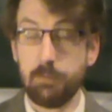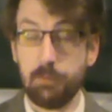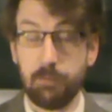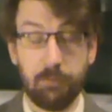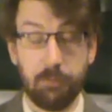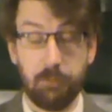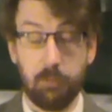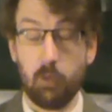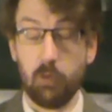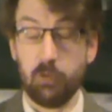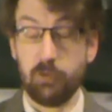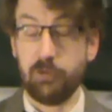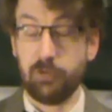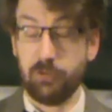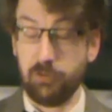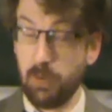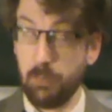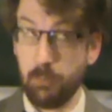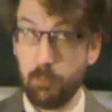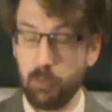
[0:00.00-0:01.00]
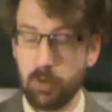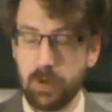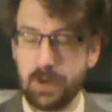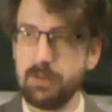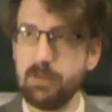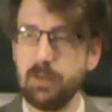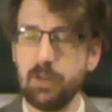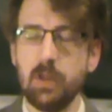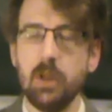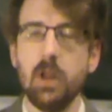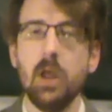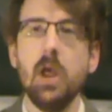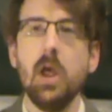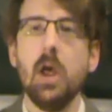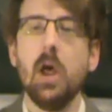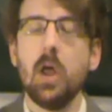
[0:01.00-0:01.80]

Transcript: for some reason,